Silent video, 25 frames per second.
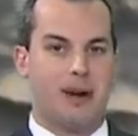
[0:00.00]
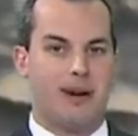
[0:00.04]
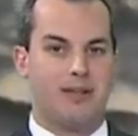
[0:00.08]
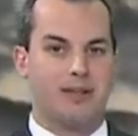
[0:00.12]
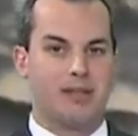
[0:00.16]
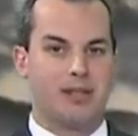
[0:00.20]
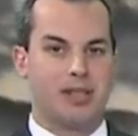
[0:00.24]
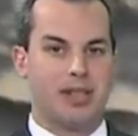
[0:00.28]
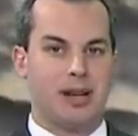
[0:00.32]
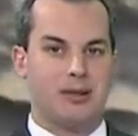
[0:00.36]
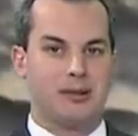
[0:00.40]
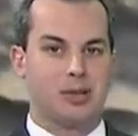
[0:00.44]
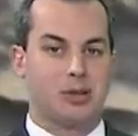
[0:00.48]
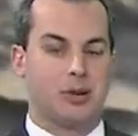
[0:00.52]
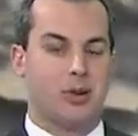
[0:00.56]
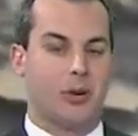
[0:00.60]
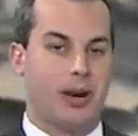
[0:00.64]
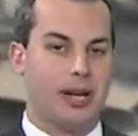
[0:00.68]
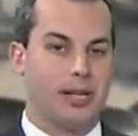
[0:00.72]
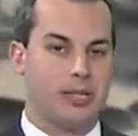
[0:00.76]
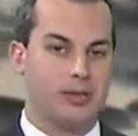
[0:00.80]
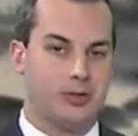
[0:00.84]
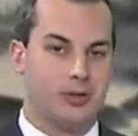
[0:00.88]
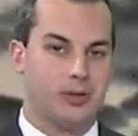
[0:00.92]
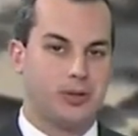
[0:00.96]
Obviously, that was a
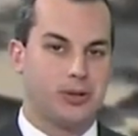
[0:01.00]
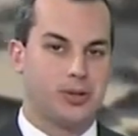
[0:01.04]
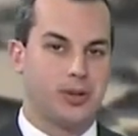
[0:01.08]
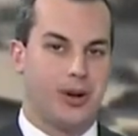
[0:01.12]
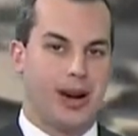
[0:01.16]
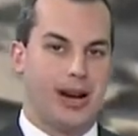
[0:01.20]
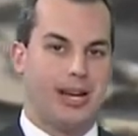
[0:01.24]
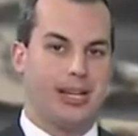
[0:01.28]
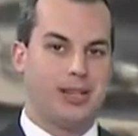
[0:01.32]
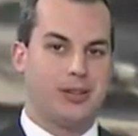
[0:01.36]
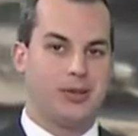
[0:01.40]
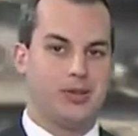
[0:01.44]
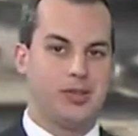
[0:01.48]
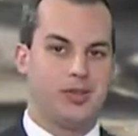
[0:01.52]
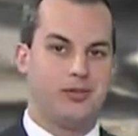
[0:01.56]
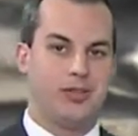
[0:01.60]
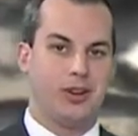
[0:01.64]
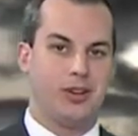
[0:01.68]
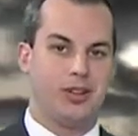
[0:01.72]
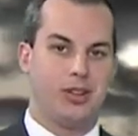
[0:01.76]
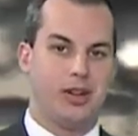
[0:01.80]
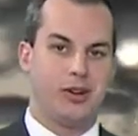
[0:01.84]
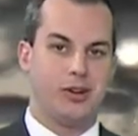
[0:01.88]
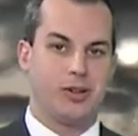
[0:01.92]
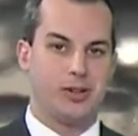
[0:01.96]
great tool tracking those severe
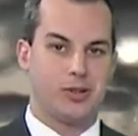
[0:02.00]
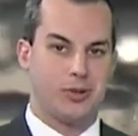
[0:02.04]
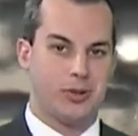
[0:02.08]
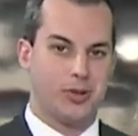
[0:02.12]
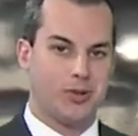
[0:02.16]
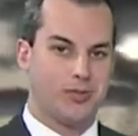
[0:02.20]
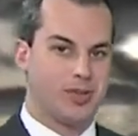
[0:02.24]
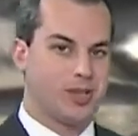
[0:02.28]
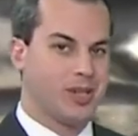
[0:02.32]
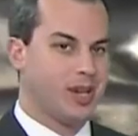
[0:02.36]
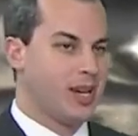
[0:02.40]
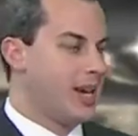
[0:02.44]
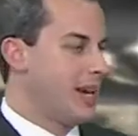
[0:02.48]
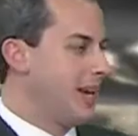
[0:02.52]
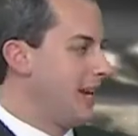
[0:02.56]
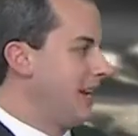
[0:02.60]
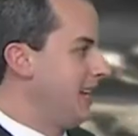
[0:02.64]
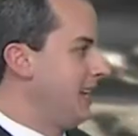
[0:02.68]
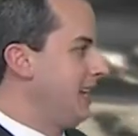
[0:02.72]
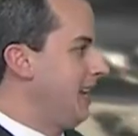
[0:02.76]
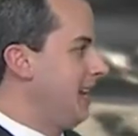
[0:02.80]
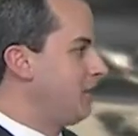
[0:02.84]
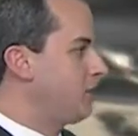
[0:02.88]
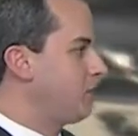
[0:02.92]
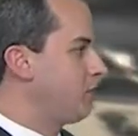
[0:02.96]
thunderstorms
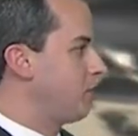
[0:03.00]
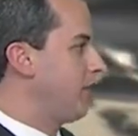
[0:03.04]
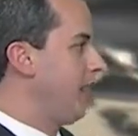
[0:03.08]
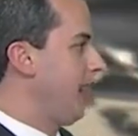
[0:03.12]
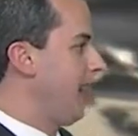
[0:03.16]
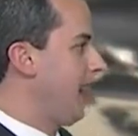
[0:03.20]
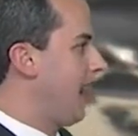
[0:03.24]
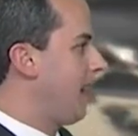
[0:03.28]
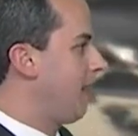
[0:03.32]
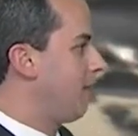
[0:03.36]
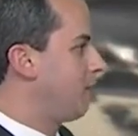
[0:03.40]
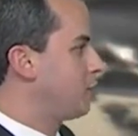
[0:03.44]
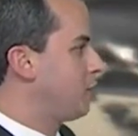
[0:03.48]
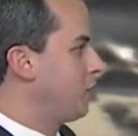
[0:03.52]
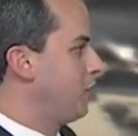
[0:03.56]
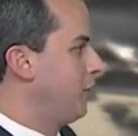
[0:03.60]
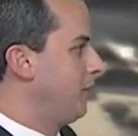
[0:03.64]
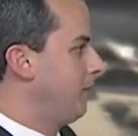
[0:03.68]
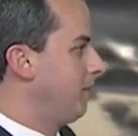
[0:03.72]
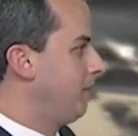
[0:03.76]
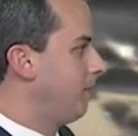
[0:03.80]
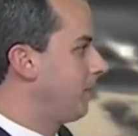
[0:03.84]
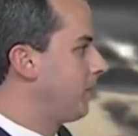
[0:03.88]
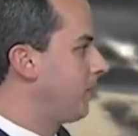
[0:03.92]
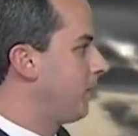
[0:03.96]
yesterday afternoon.